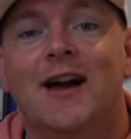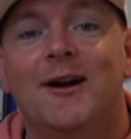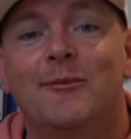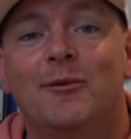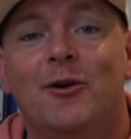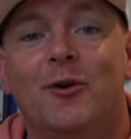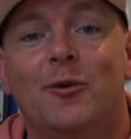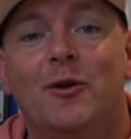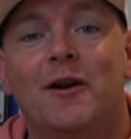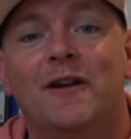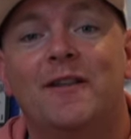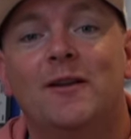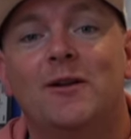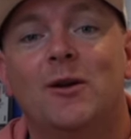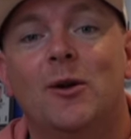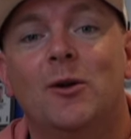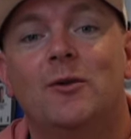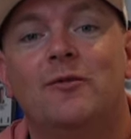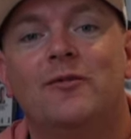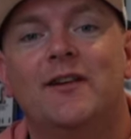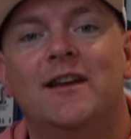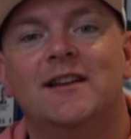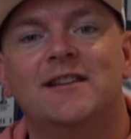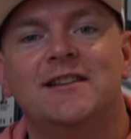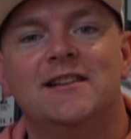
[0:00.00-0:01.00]
about where the
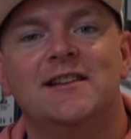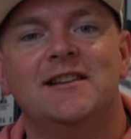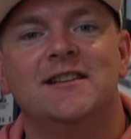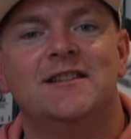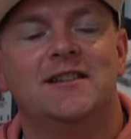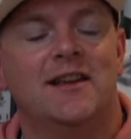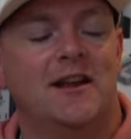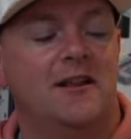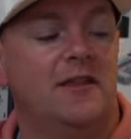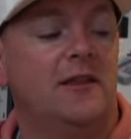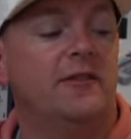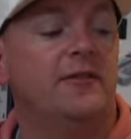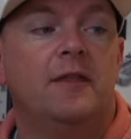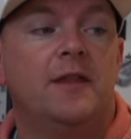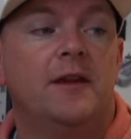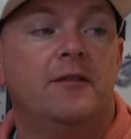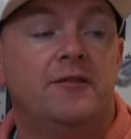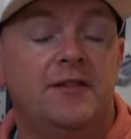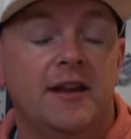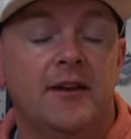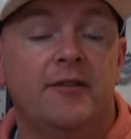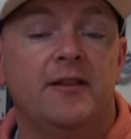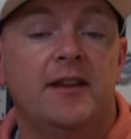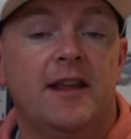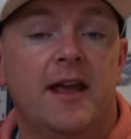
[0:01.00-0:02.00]
club face is. And they've
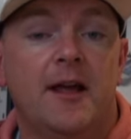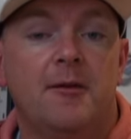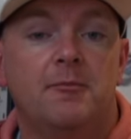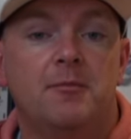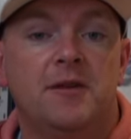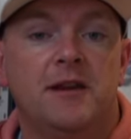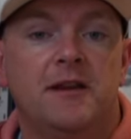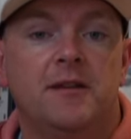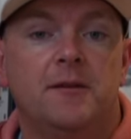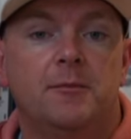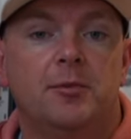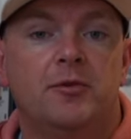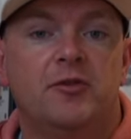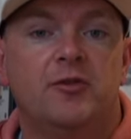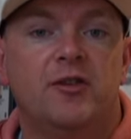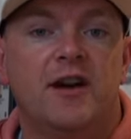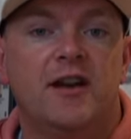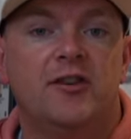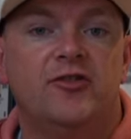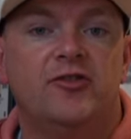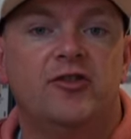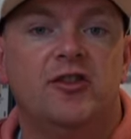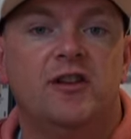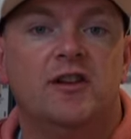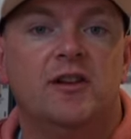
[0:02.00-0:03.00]
definitely helped me in the
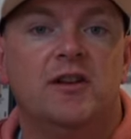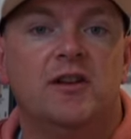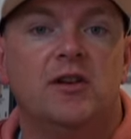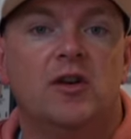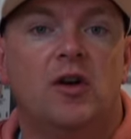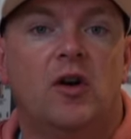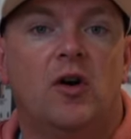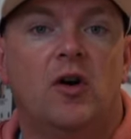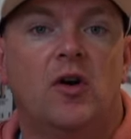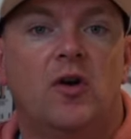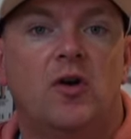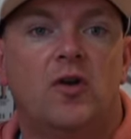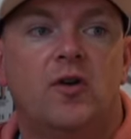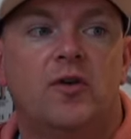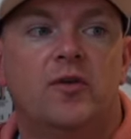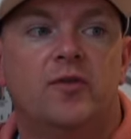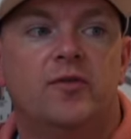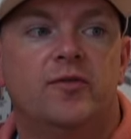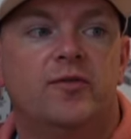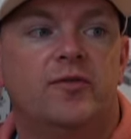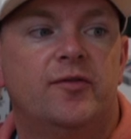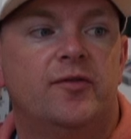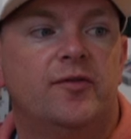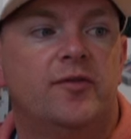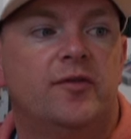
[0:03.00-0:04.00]
progression
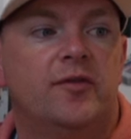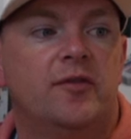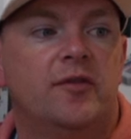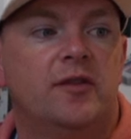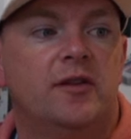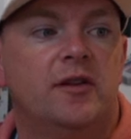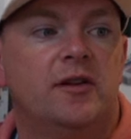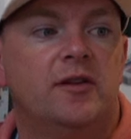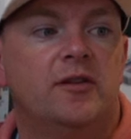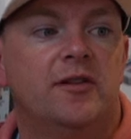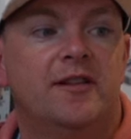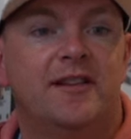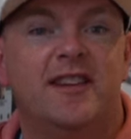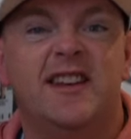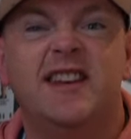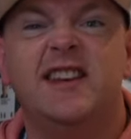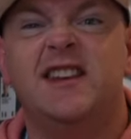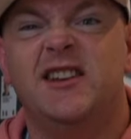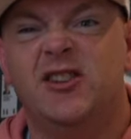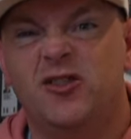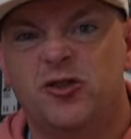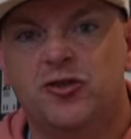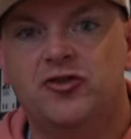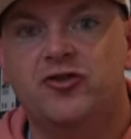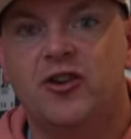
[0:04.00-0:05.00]
of, you know,
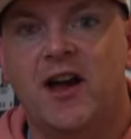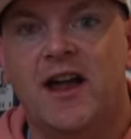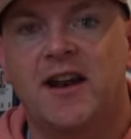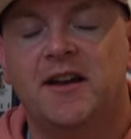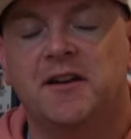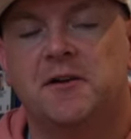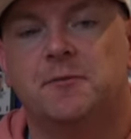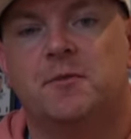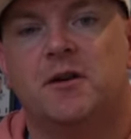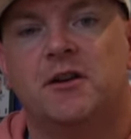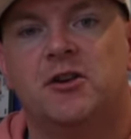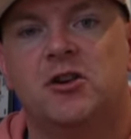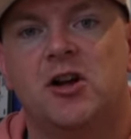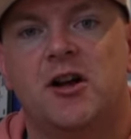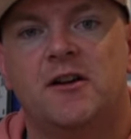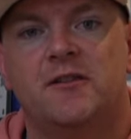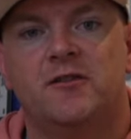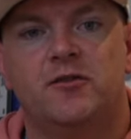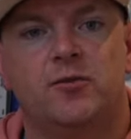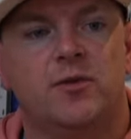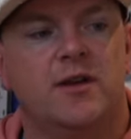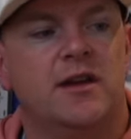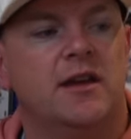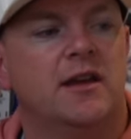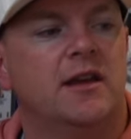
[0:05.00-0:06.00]
seeking neutrality in my golf
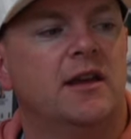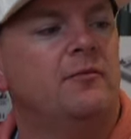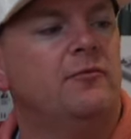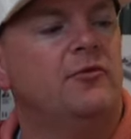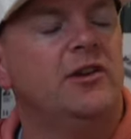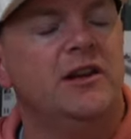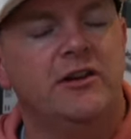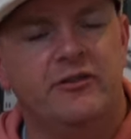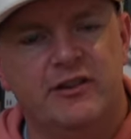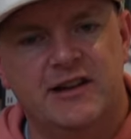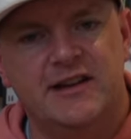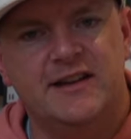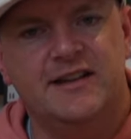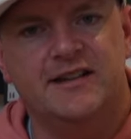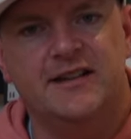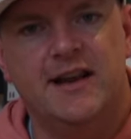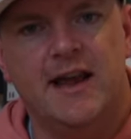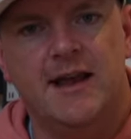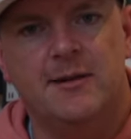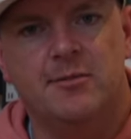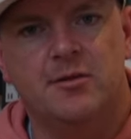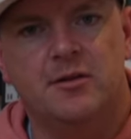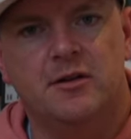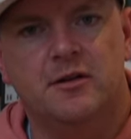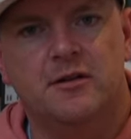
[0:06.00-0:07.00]
swing. Really, really
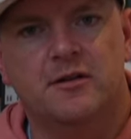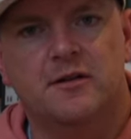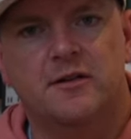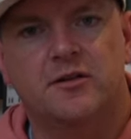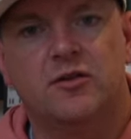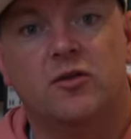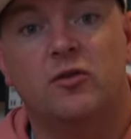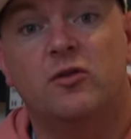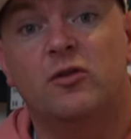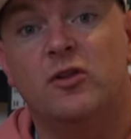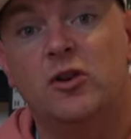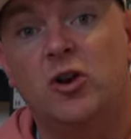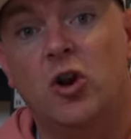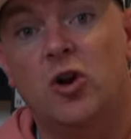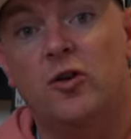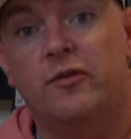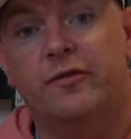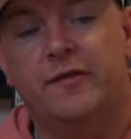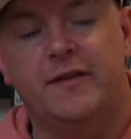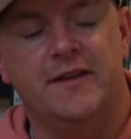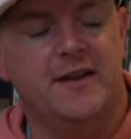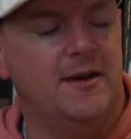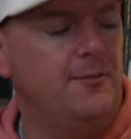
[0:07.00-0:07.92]
stable. So love the